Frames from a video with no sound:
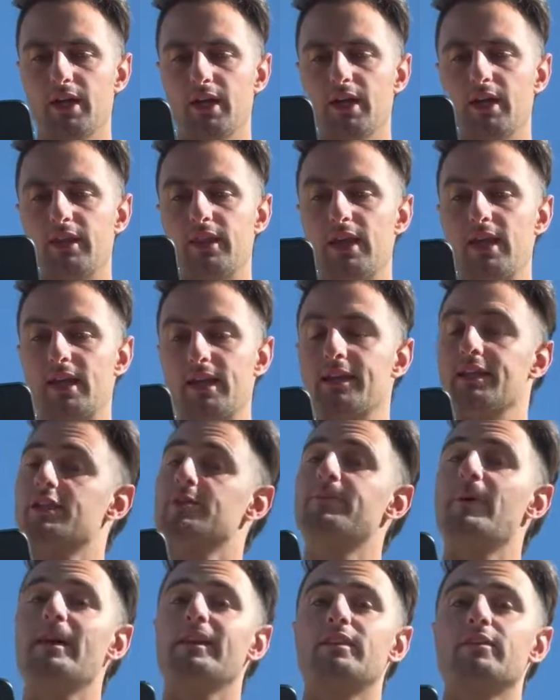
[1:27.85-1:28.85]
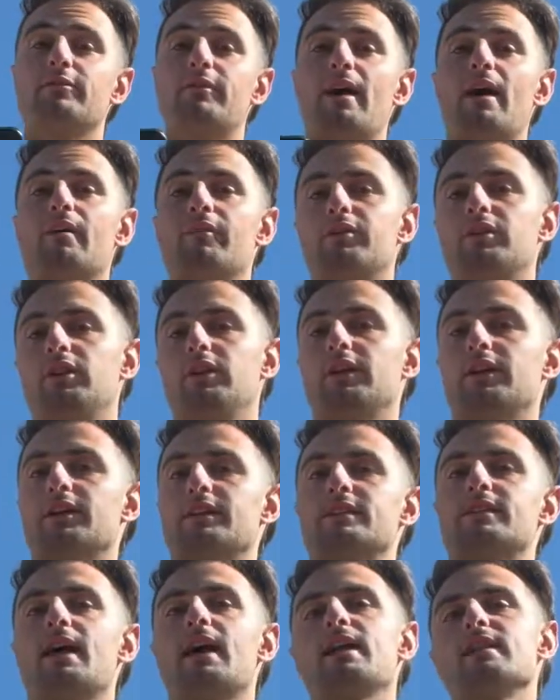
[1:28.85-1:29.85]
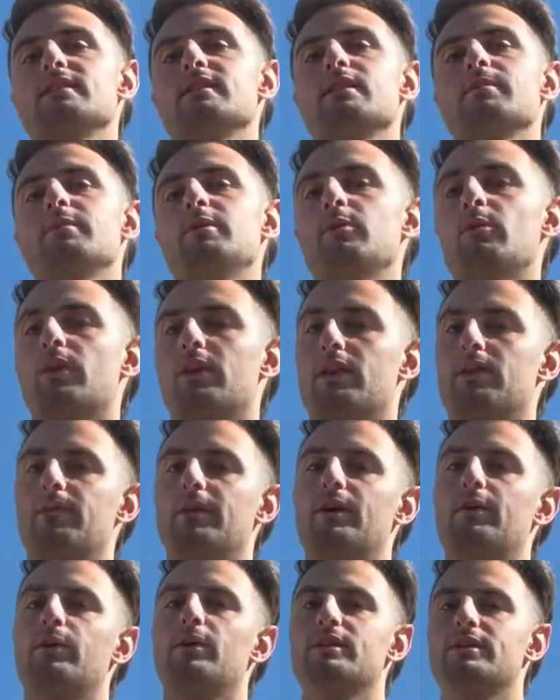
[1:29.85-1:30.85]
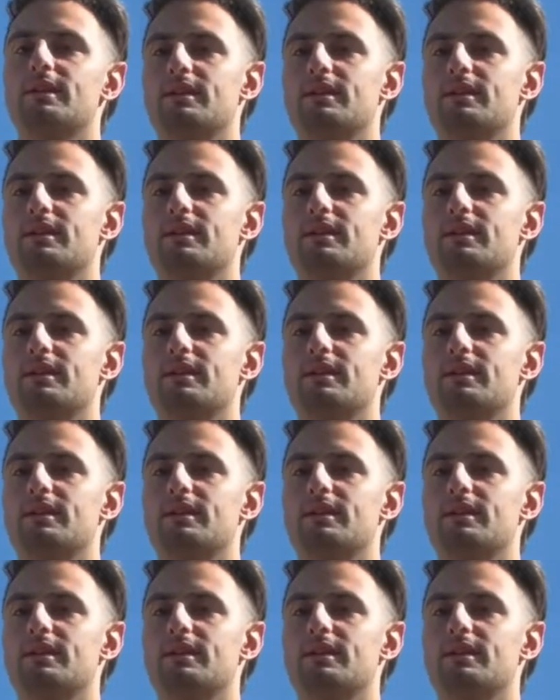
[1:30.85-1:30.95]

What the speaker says: They inspect the valve clearance. That is going to be one of the big ones.